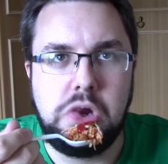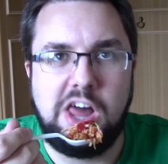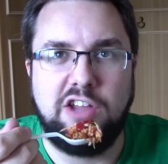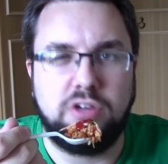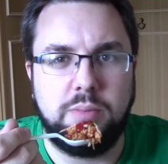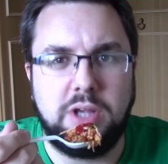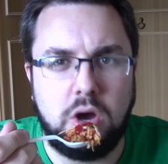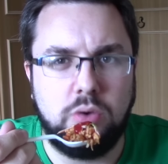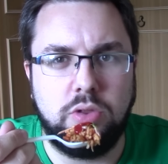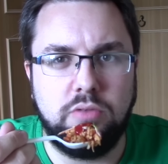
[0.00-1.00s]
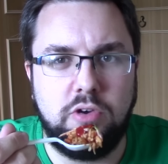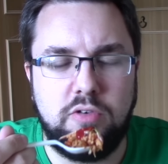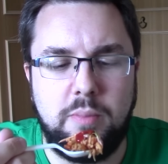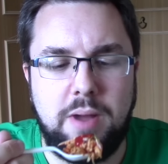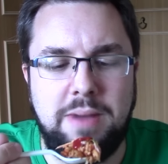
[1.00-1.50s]
And it's going to be cold on the
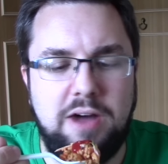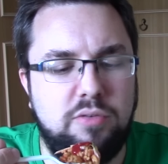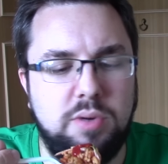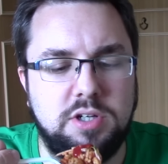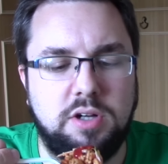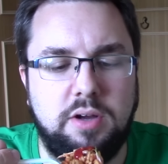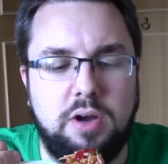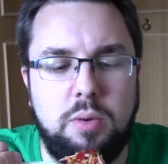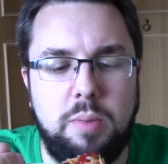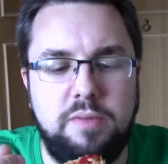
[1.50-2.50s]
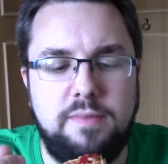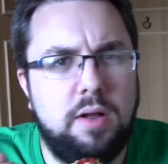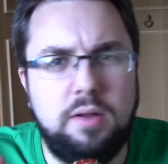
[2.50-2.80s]
roof of my mouth, which I don't get on with.